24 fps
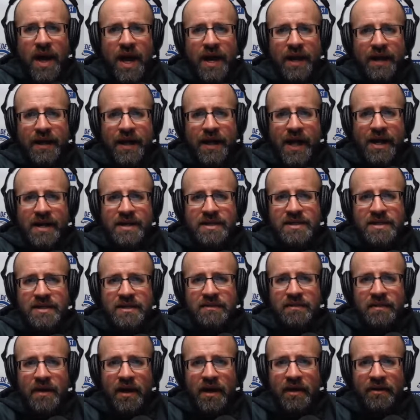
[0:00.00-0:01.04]
out of guys
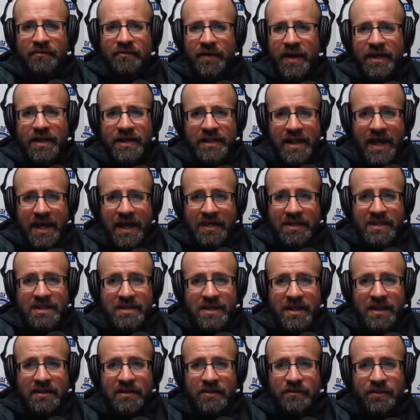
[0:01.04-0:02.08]
finding that
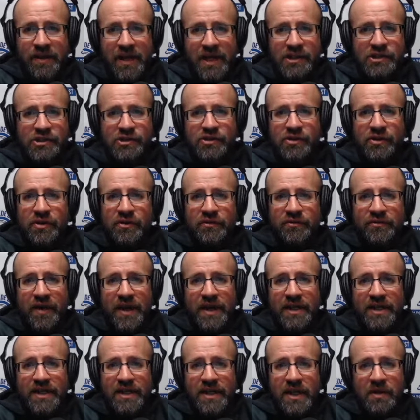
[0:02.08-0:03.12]
instinctive nature and
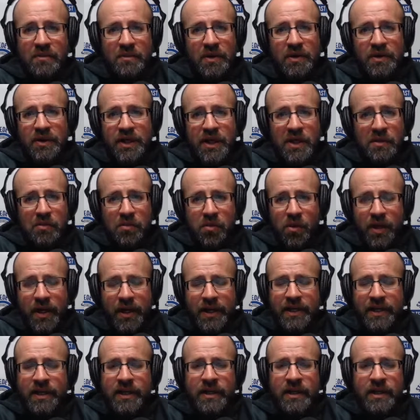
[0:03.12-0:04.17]
finding the ability to
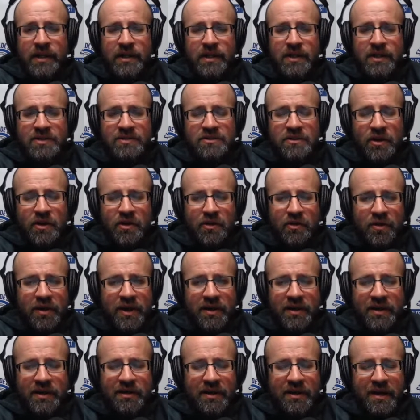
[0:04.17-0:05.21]
break. So
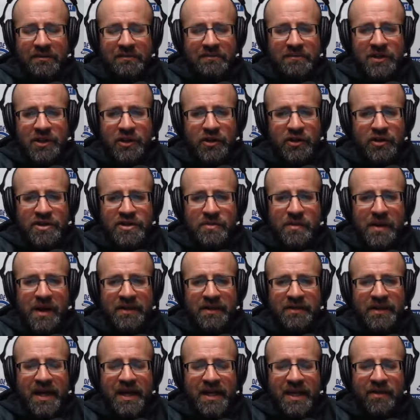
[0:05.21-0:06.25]
I'm curious about
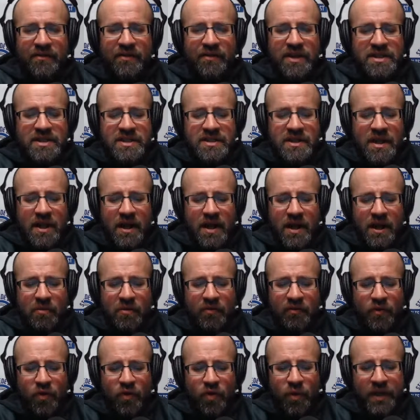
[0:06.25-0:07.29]
that. Give us,
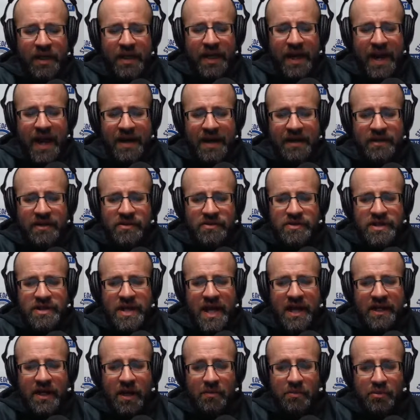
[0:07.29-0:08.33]
before we get out of here,
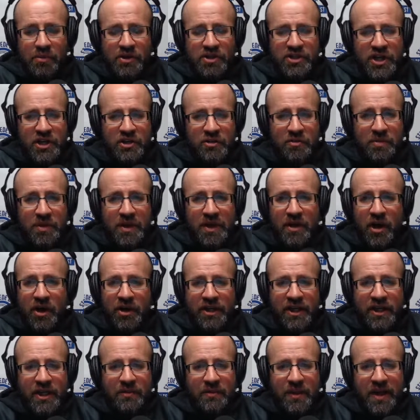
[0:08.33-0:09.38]
Zach, I appreciate you being on
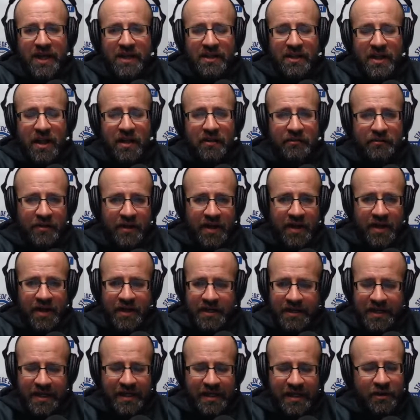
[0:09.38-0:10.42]
again, man. I love
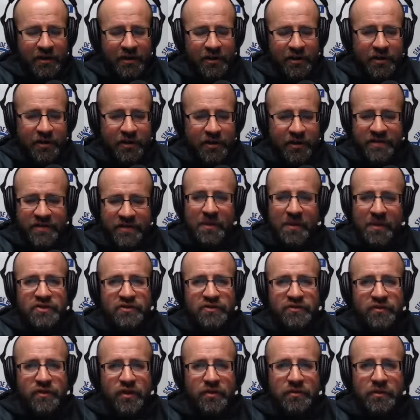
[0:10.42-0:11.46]
getting all this
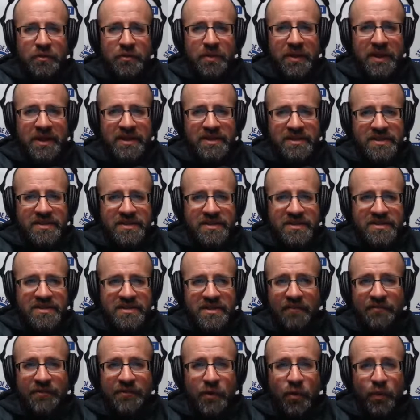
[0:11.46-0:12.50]
information from you because this is
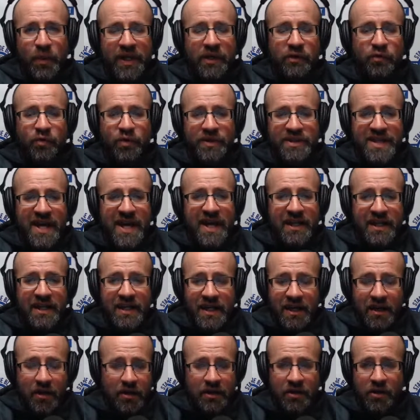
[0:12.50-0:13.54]
stuff that we can retain
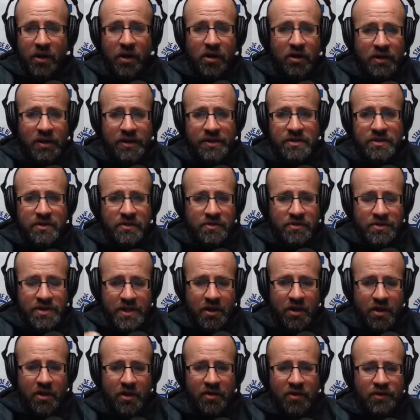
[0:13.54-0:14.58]
and our listeners
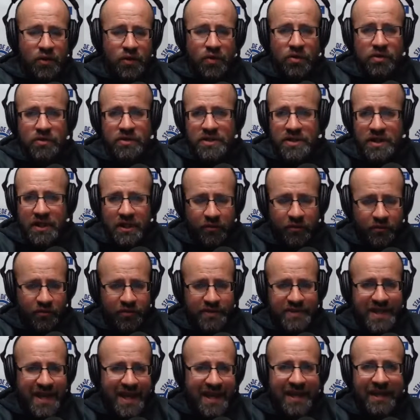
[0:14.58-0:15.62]
and our viewers can
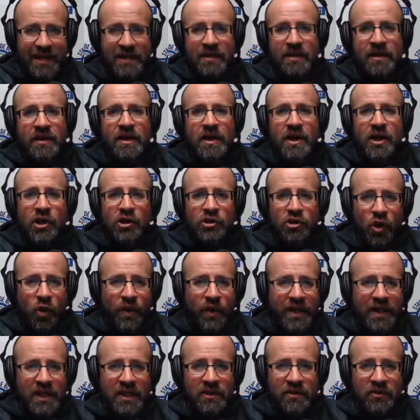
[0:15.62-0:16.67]
retain
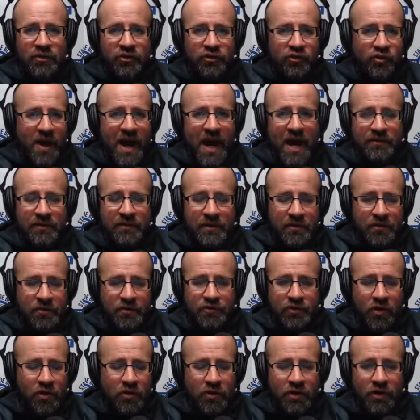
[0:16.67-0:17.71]
going into the draft. And they're
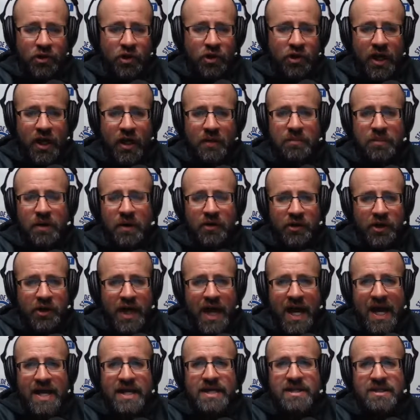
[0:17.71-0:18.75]
starting to look up other
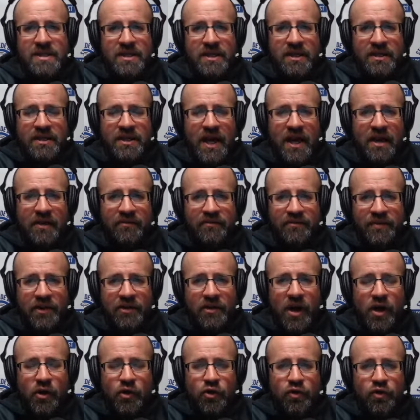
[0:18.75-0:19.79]
guys and kind of figure
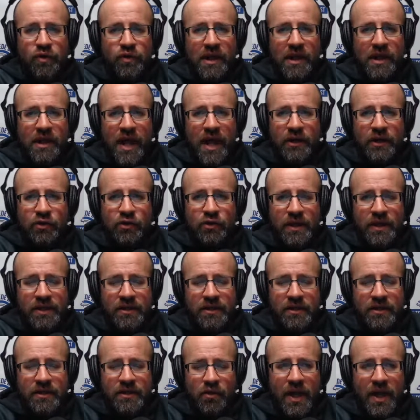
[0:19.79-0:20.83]
out who they like, who they
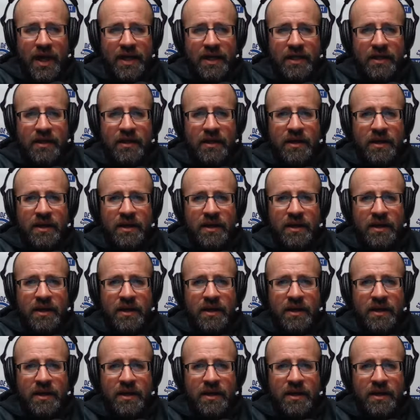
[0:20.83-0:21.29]
don't like